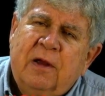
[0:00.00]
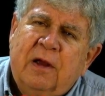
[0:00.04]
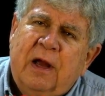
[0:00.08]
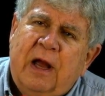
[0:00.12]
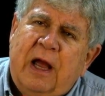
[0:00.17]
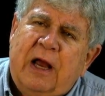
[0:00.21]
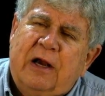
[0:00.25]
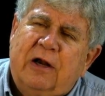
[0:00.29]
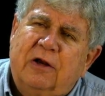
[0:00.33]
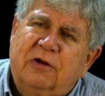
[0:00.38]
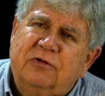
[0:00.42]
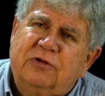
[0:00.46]

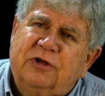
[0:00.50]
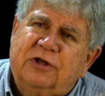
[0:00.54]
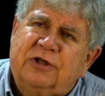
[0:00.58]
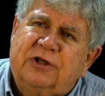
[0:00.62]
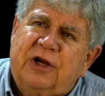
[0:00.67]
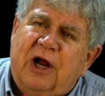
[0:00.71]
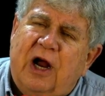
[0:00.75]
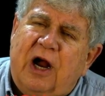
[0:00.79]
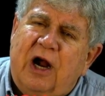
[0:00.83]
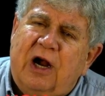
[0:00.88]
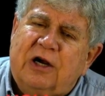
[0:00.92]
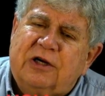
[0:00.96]
Andalusia
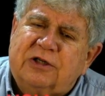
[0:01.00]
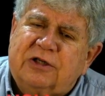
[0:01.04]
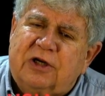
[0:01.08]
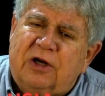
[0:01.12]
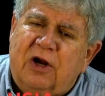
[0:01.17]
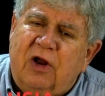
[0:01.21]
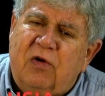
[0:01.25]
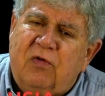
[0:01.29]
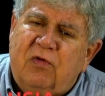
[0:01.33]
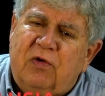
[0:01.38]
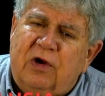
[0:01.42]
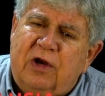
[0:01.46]
Tire is
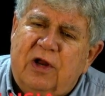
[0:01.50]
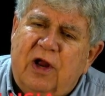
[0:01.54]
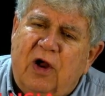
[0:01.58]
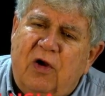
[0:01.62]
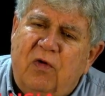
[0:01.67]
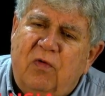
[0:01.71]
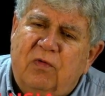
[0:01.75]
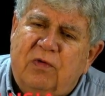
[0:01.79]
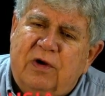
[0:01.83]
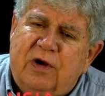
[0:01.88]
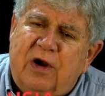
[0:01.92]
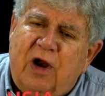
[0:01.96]
locally
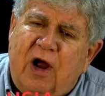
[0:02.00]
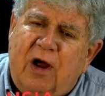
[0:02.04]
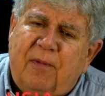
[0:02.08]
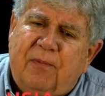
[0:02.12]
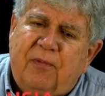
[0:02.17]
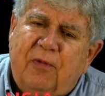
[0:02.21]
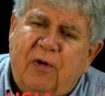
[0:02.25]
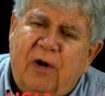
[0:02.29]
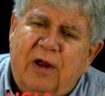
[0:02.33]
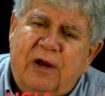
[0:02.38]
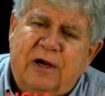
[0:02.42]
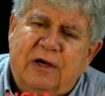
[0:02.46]
owned and
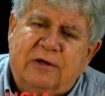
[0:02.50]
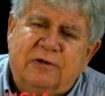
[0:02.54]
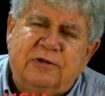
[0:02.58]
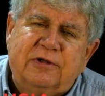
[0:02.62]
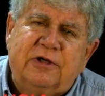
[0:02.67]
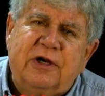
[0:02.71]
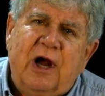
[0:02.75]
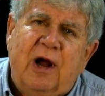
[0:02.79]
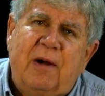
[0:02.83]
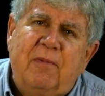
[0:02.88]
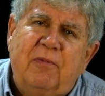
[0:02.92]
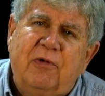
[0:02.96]
operated.
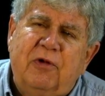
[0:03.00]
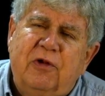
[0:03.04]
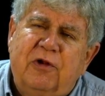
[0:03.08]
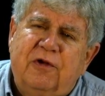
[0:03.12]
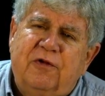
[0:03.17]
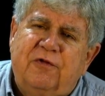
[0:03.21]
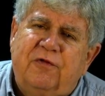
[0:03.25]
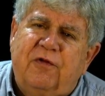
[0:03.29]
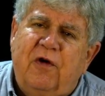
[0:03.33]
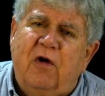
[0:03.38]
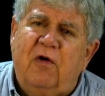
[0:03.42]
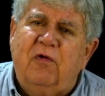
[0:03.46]
Shop with
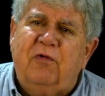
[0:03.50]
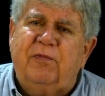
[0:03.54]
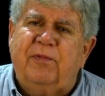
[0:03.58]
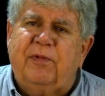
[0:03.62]
these folks